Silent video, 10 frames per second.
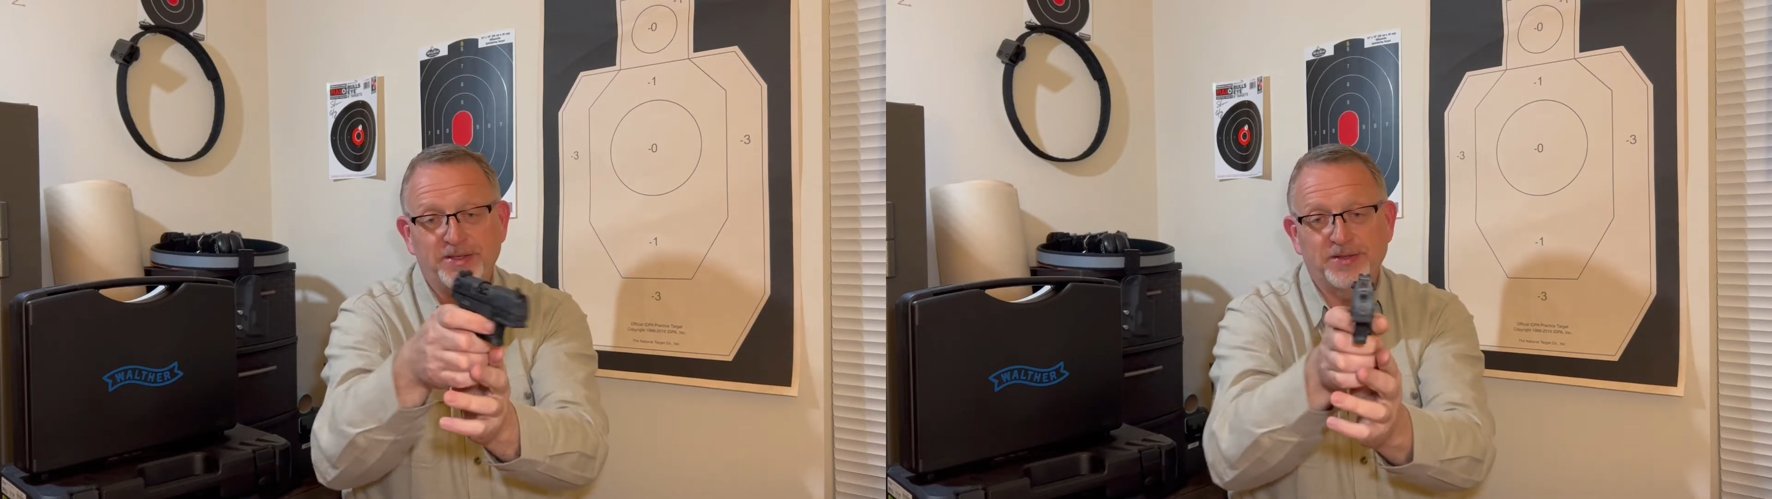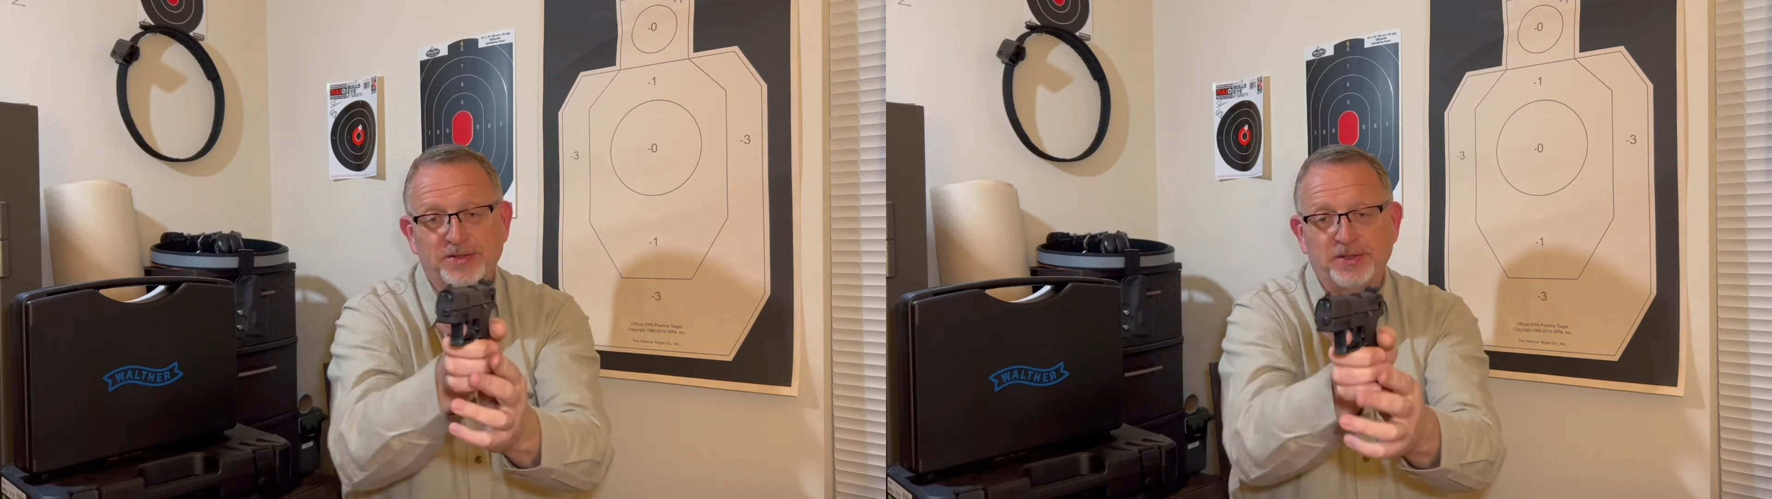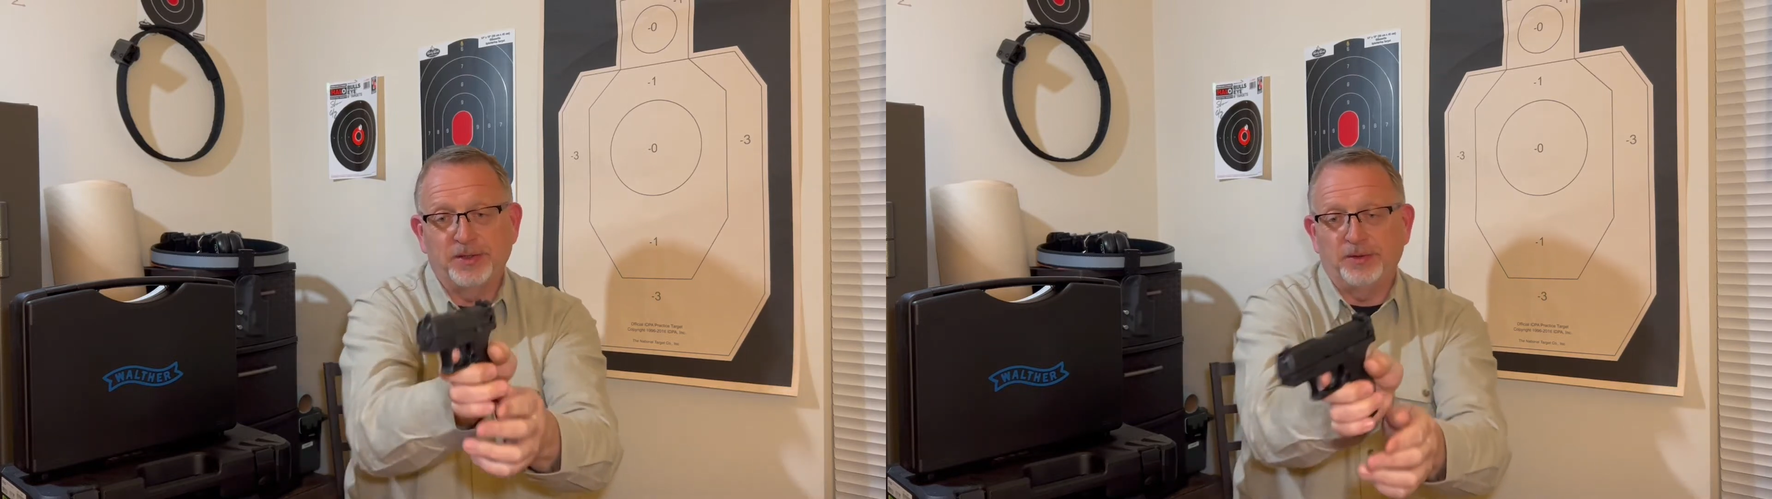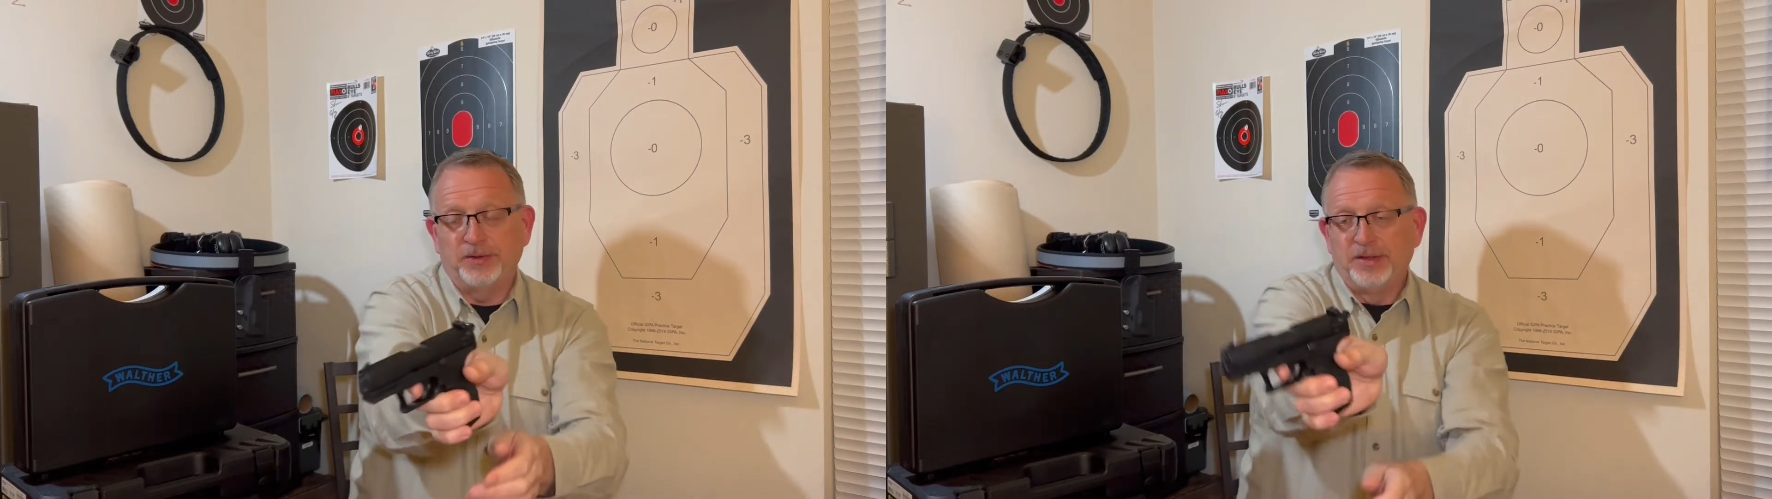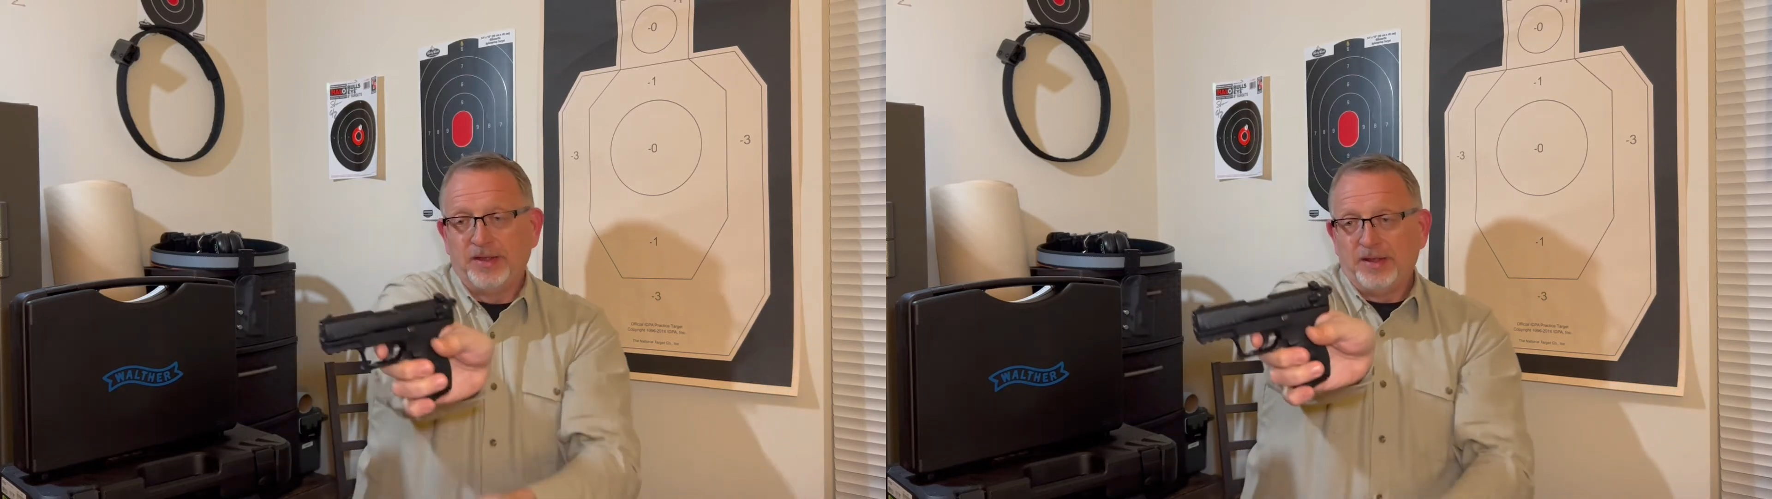So it's a
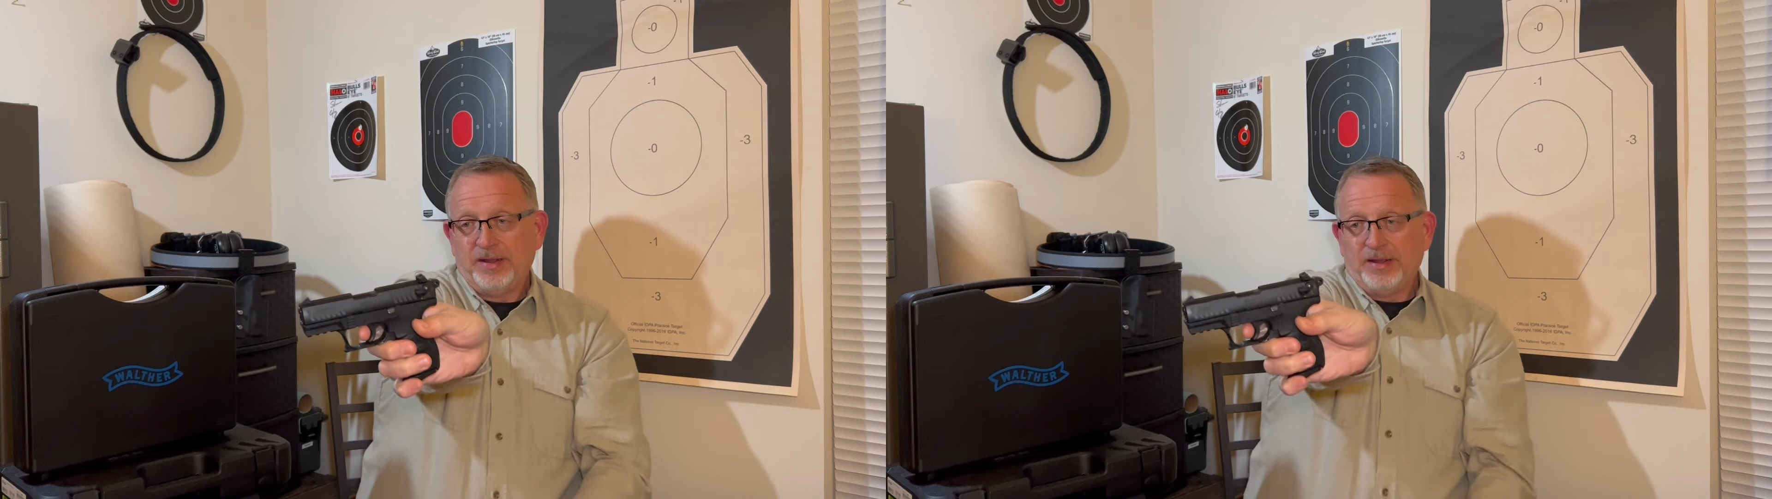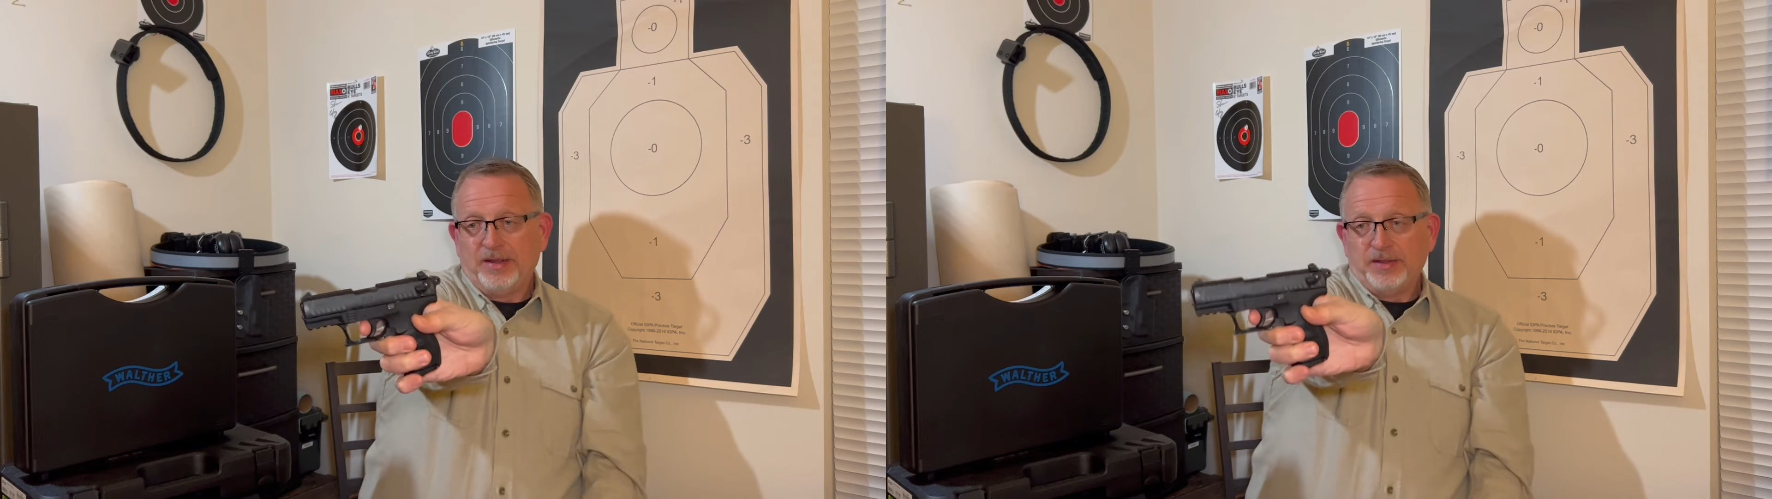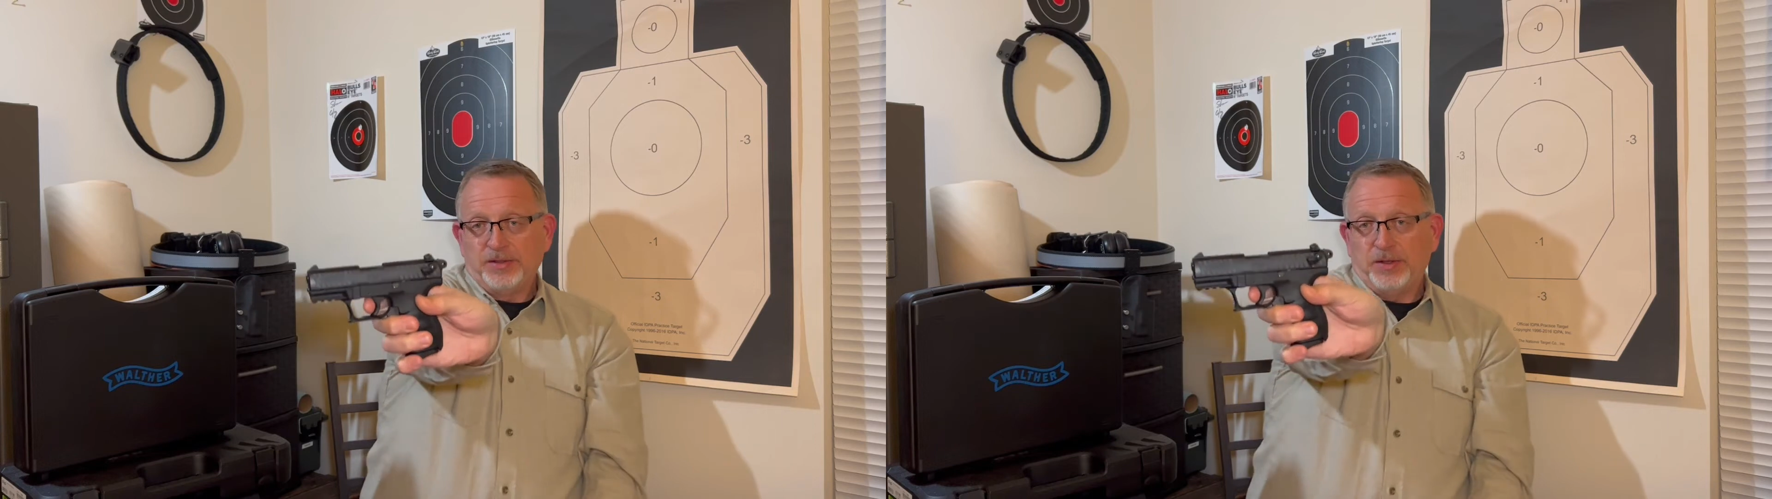little, so